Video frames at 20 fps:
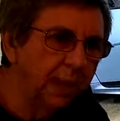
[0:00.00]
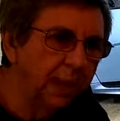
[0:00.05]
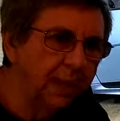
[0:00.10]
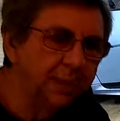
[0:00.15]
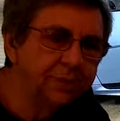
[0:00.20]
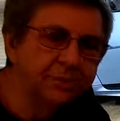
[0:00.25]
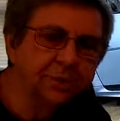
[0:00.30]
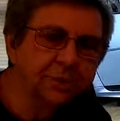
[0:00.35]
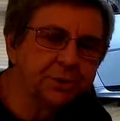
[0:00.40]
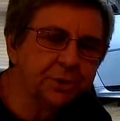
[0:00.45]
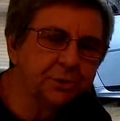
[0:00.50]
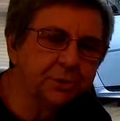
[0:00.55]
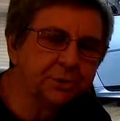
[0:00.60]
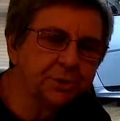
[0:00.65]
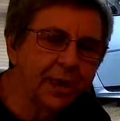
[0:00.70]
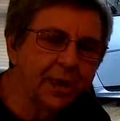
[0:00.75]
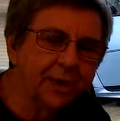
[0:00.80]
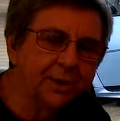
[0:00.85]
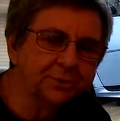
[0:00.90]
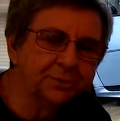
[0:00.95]
it's a
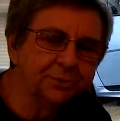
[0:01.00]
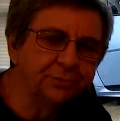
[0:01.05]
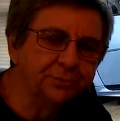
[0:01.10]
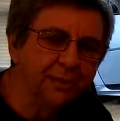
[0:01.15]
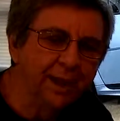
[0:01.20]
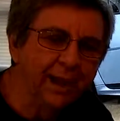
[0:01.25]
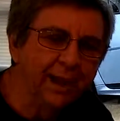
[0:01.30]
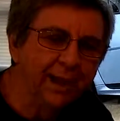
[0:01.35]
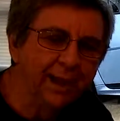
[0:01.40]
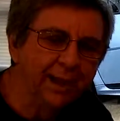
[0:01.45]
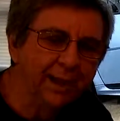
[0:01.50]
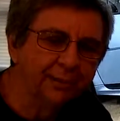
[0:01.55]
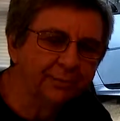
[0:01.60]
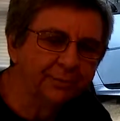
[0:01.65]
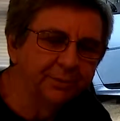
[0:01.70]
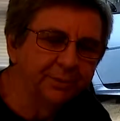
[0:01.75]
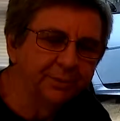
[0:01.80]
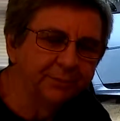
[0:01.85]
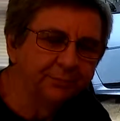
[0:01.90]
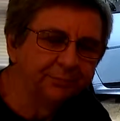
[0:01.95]
2005,
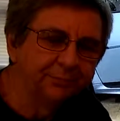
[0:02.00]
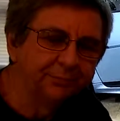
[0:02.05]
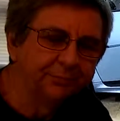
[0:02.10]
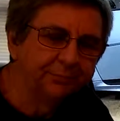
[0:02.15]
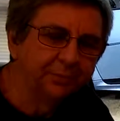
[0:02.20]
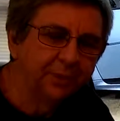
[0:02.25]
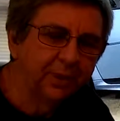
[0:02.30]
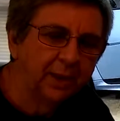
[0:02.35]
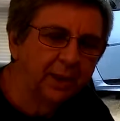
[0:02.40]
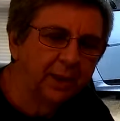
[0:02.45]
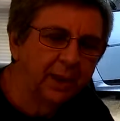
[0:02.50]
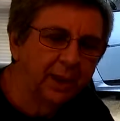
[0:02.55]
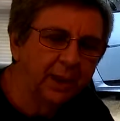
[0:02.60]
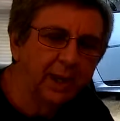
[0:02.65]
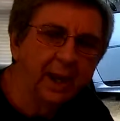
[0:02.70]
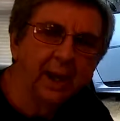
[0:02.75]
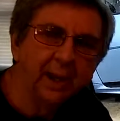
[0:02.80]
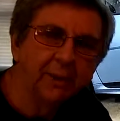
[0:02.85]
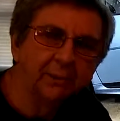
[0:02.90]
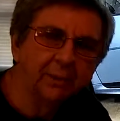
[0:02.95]

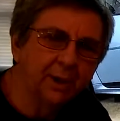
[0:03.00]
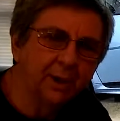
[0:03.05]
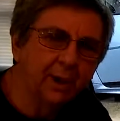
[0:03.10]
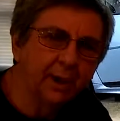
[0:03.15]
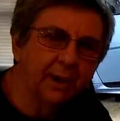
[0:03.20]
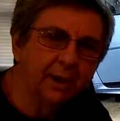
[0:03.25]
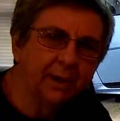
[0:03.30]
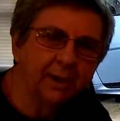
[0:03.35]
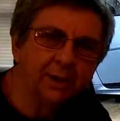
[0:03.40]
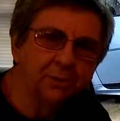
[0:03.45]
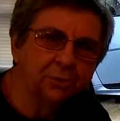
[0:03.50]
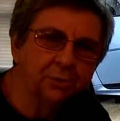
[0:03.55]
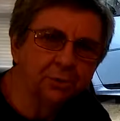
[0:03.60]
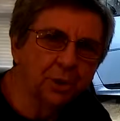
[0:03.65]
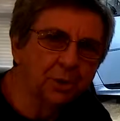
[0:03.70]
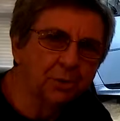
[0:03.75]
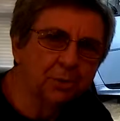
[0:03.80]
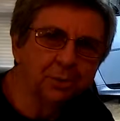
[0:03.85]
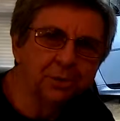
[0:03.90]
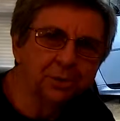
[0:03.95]
and I haven't had any
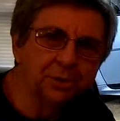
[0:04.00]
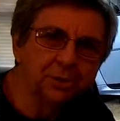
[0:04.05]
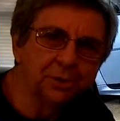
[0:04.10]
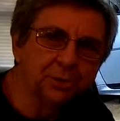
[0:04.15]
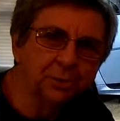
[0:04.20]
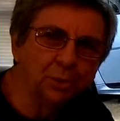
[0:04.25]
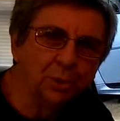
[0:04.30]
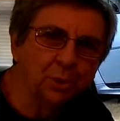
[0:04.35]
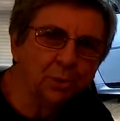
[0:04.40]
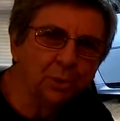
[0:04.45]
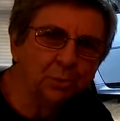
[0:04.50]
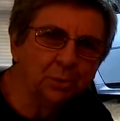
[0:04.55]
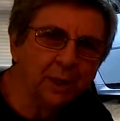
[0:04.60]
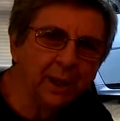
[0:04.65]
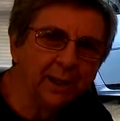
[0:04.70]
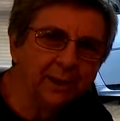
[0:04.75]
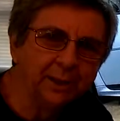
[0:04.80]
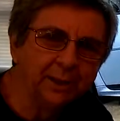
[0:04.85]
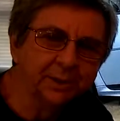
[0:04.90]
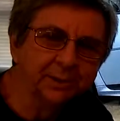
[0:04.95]
trouble with just normal
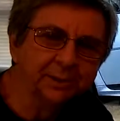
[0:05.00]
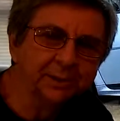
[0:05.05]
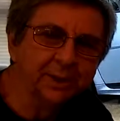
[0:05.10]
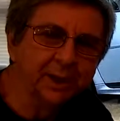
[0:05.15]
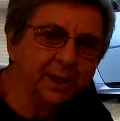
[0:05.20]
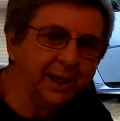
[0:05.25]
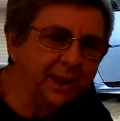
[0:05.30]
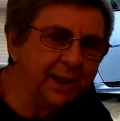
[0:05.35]
maintenance.